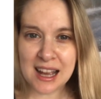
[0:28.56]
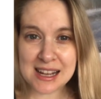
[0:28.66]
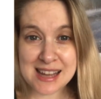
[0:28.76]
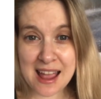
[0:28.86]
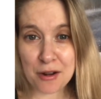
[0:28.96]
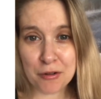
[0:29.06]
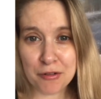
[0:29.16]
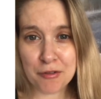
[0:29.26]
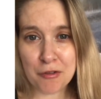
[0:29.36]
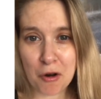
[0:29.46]
a day off
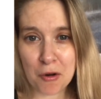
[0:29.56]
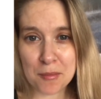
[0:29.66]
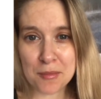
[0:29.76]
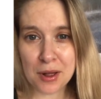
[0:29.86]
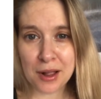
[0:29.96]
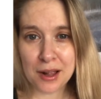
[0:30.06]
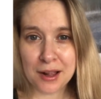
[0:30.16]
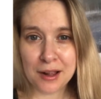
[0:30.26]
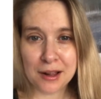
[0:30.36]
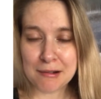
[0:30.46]
from
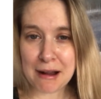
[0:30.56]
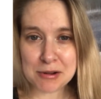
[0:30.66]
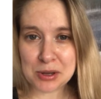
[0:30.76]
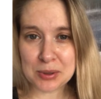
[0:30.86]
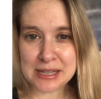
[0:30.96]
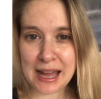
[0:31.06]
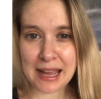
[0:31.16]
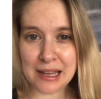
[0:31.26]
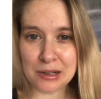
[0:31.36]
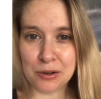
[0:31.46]
Groundhog
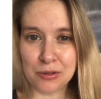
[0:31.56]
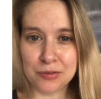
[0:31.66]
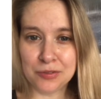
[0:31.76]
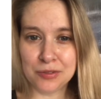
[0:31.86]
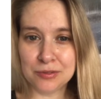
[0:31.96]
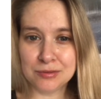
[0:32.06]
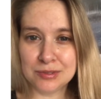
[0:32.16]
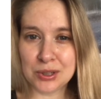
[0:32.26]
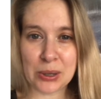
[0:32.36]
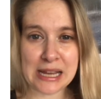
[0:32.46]
Day of
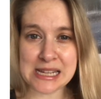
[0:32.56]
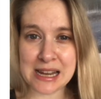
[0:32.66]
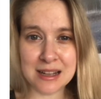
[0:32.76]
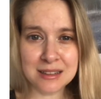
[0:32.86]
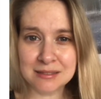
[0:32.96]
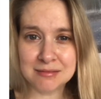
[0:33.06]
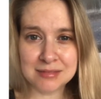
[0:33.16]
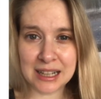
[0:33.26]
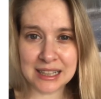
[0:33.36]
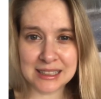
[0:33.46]
cooking dinner
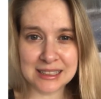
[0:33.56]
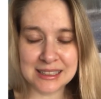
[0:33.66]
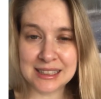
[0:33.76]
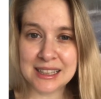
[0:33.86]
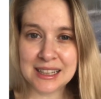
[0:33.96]
and